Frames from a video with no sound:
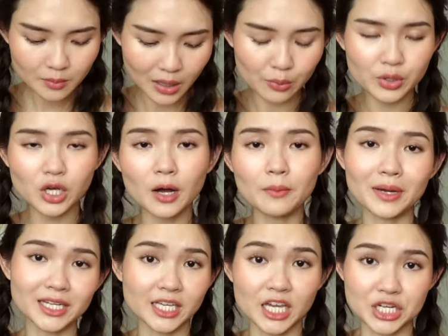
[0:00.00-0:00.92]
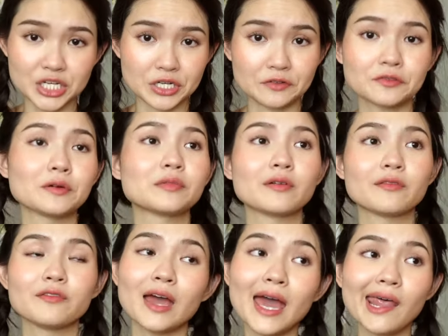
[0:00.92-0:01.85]
But we got medication from
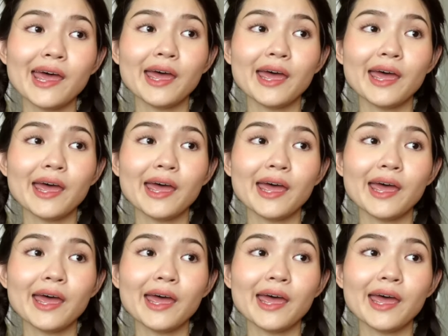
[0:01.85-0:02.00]
the vet